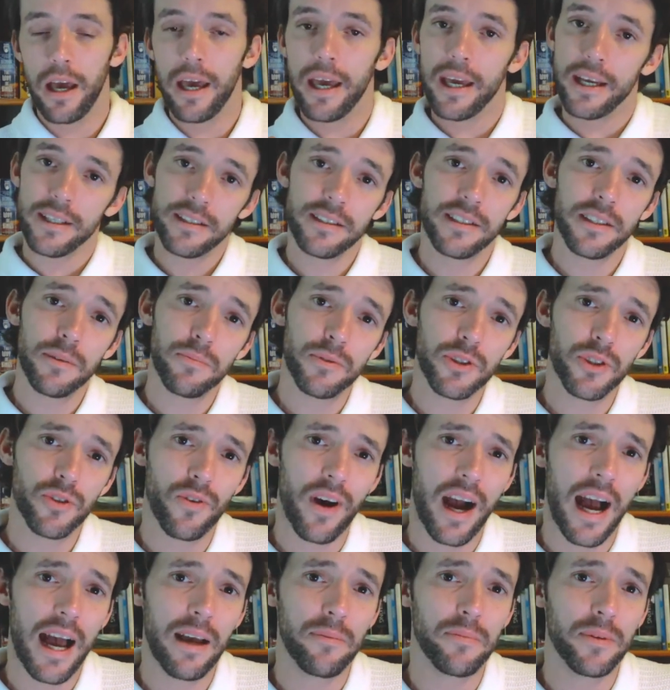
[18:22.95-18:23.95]
Hit
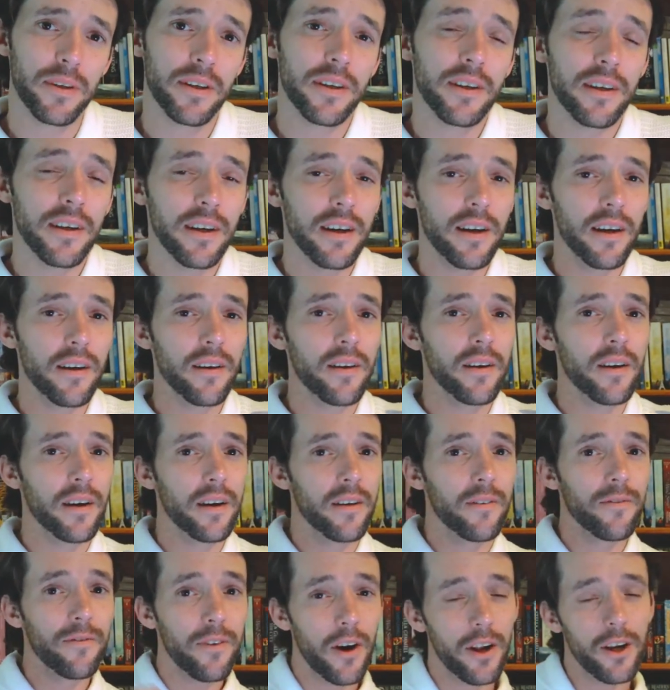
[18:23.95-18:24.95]
subscribe,
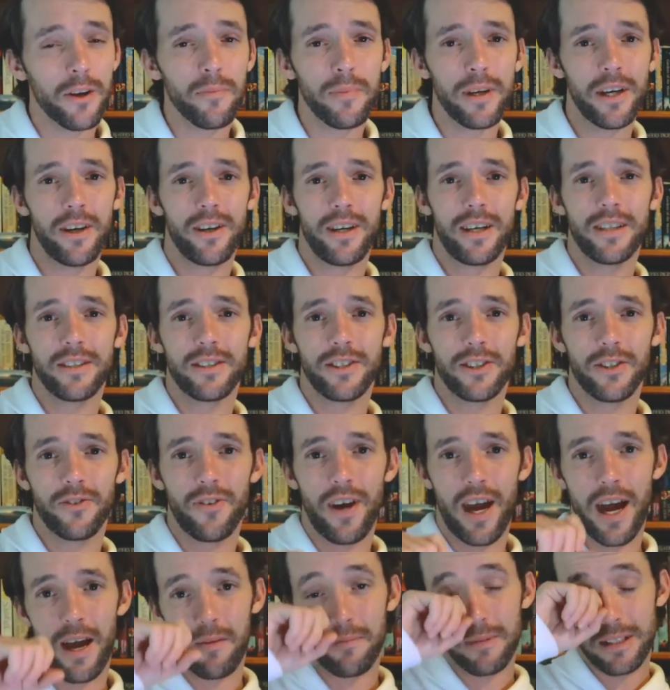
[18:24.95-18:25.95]
follow me on
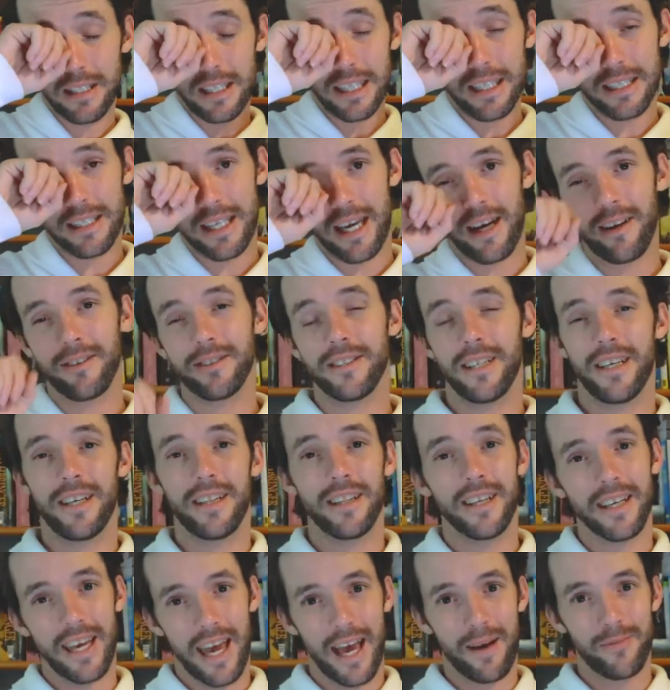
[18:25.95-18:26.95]
Instagram, details
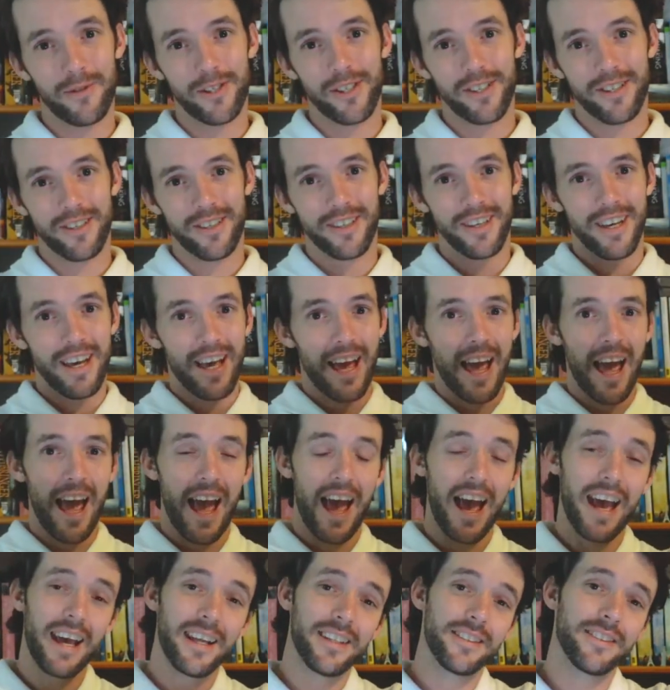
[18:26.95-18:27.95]
in the caption,
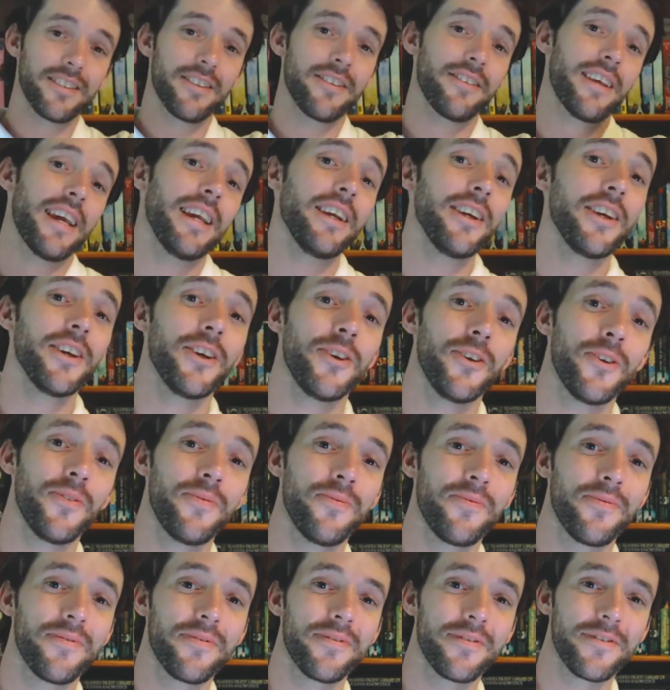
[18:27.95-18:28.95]
and thank
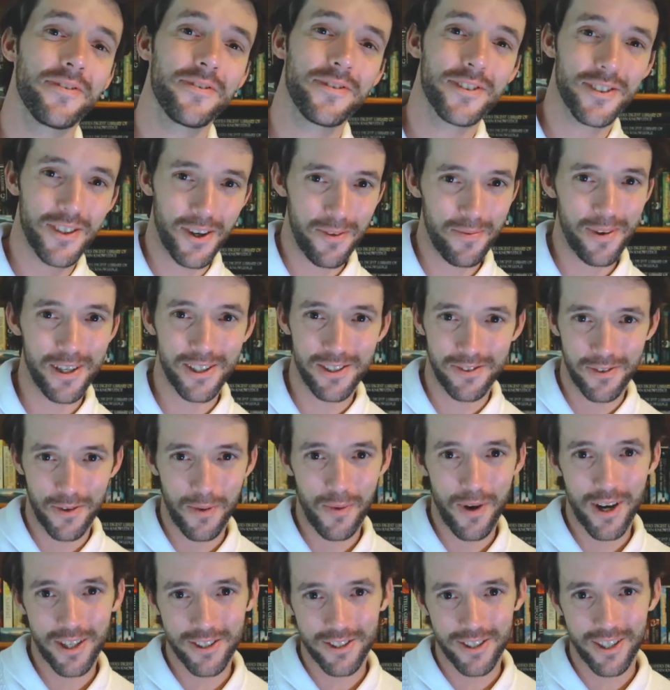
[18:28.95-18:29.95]
you so much
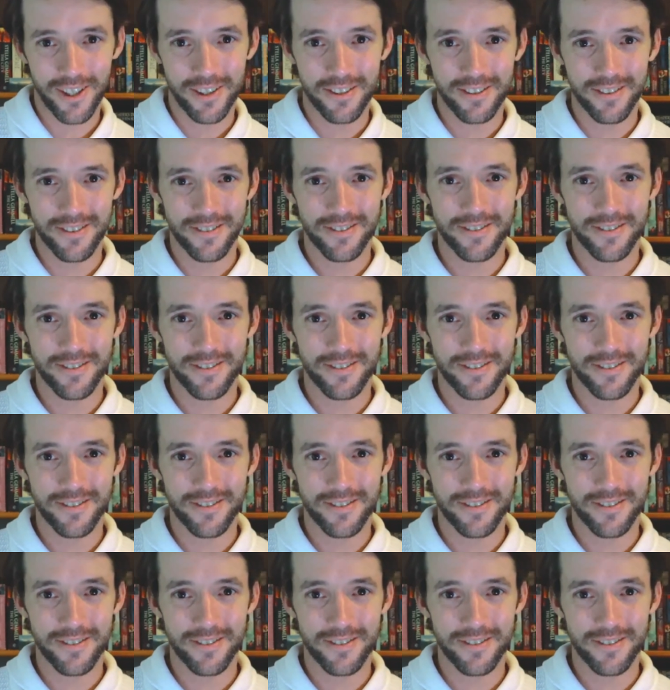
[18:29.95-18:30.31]
for watching.